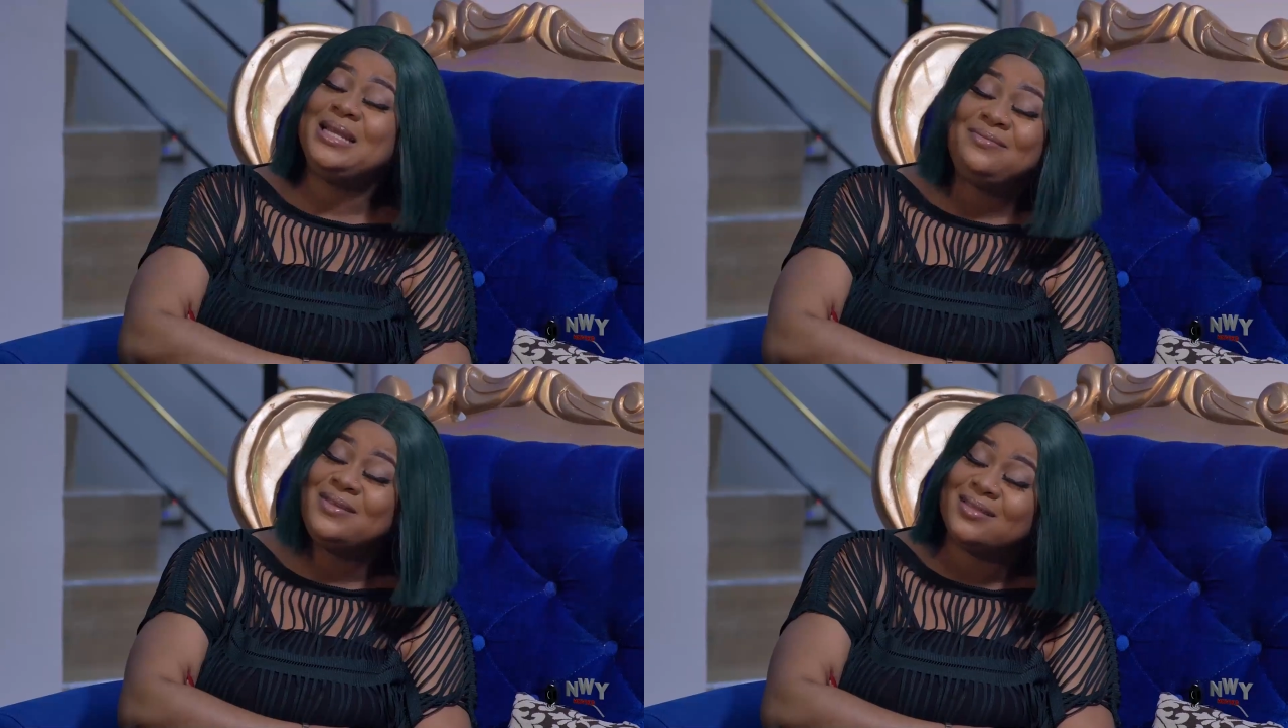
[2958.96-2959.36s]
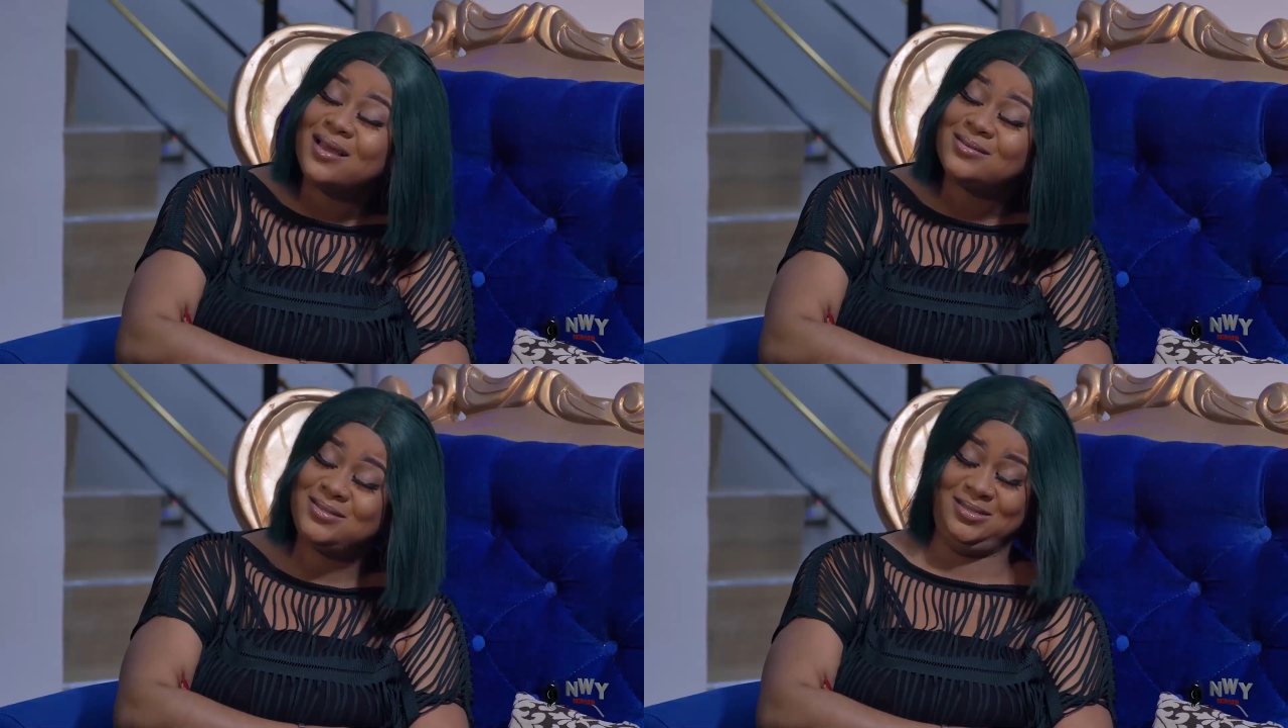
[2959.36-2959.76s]
believe in
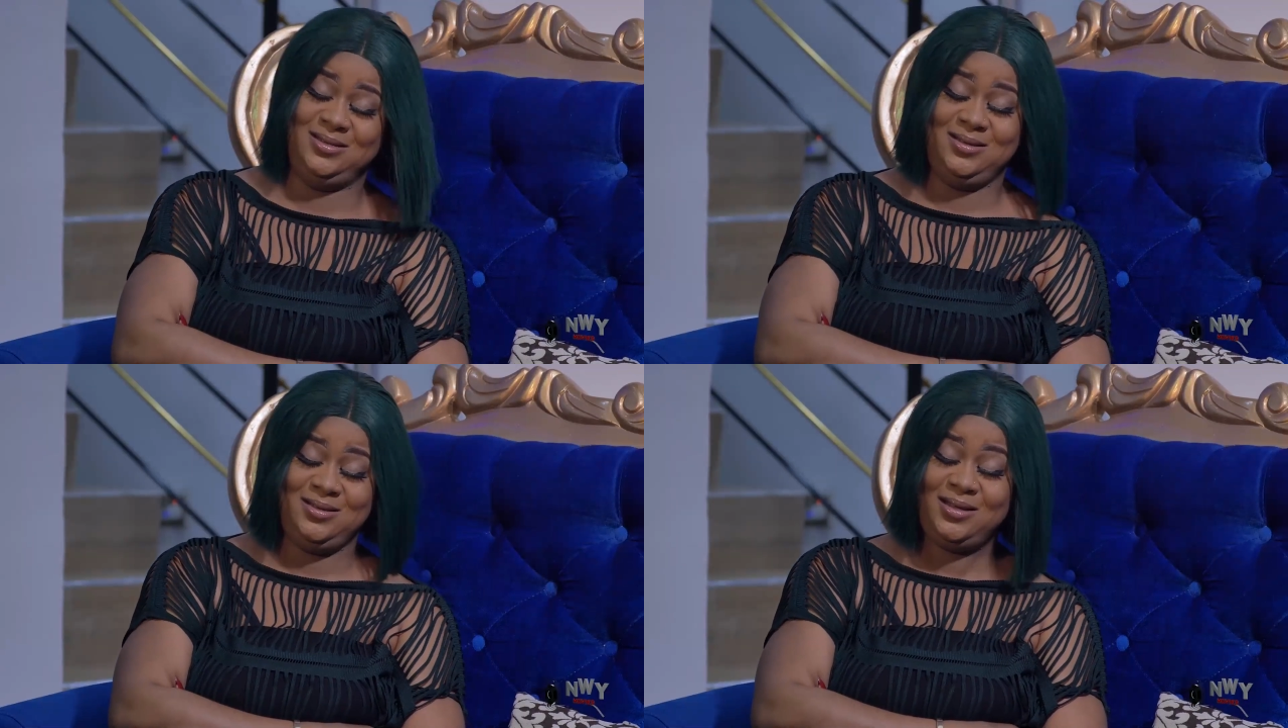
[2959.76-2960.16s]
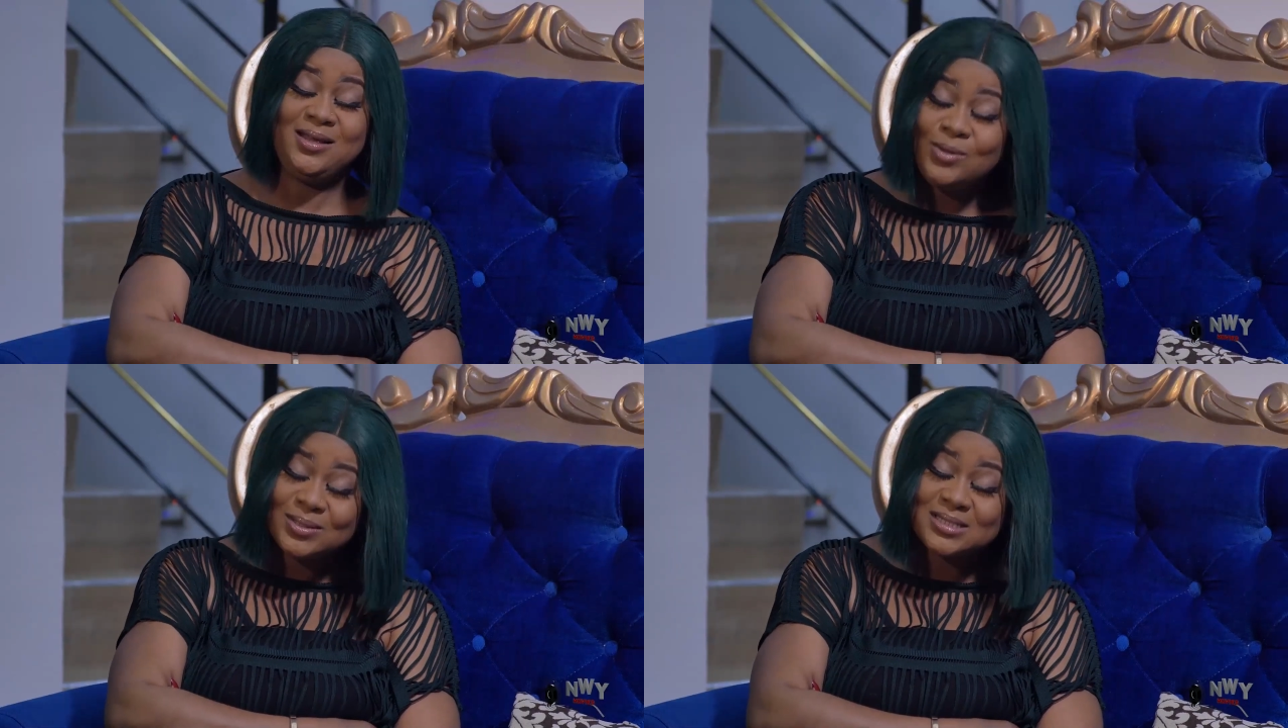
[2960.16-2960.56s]
that.
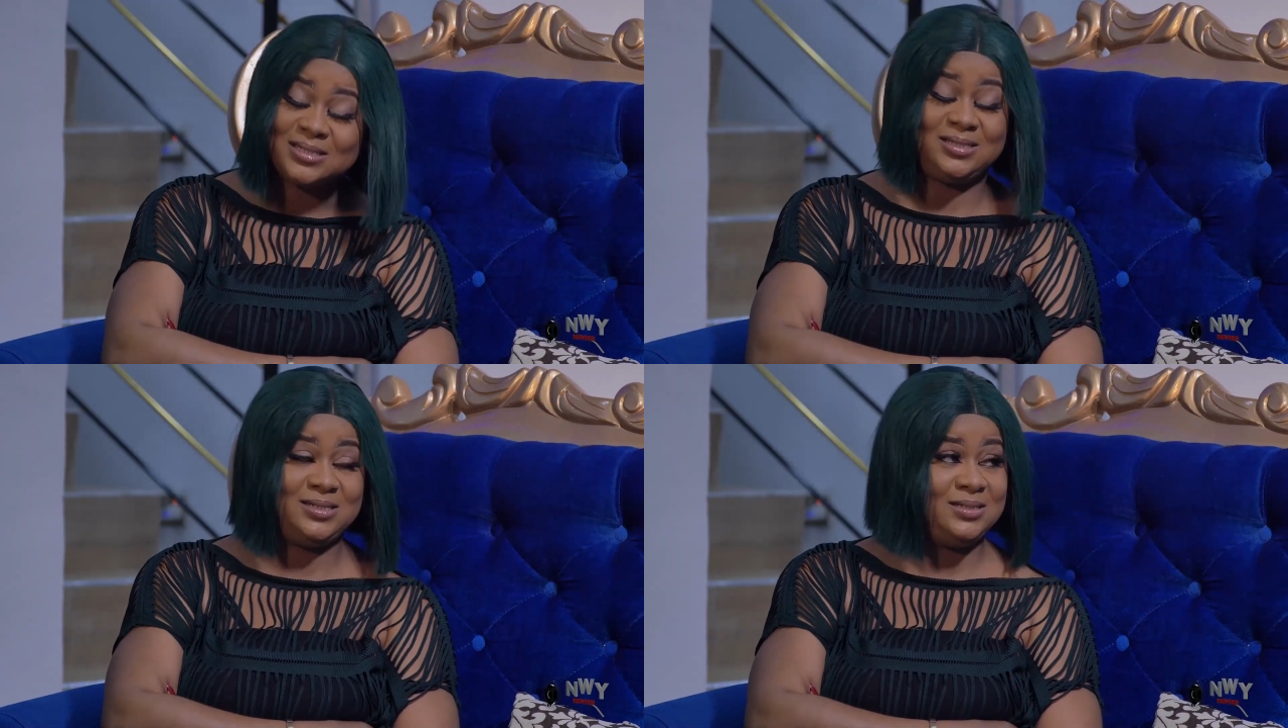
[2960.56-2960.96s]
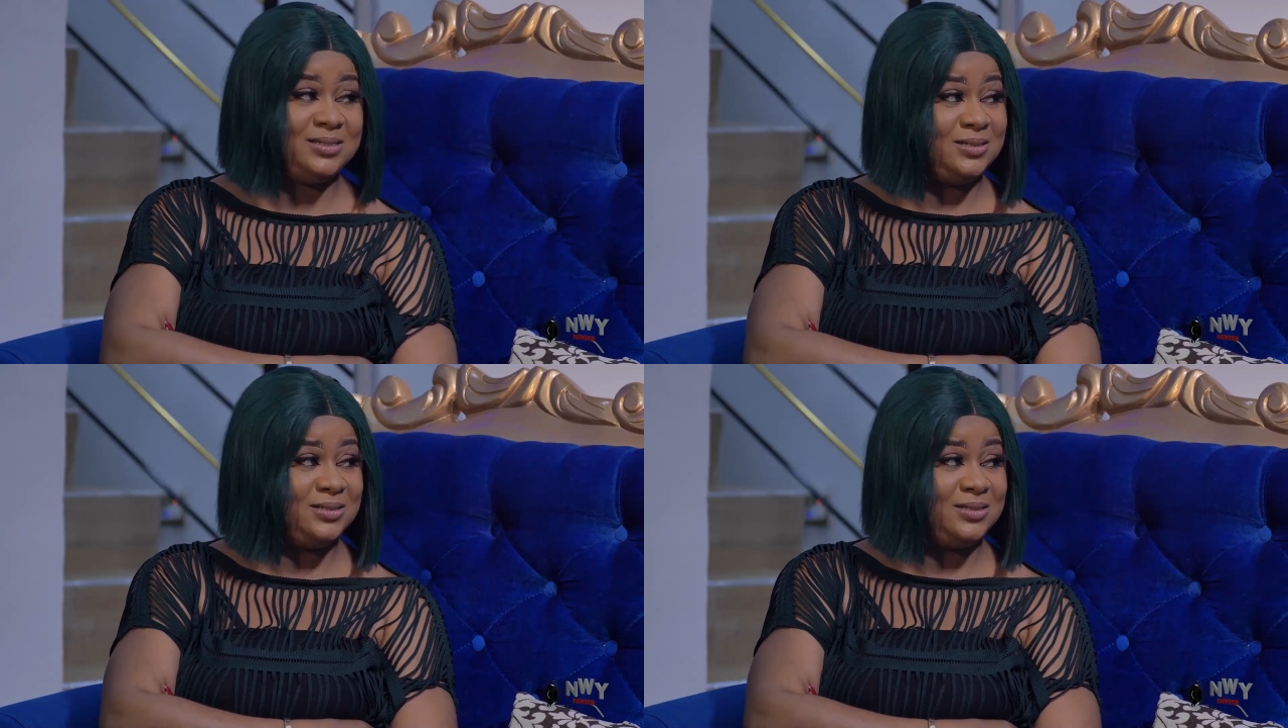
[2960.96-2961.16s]
He doesn't.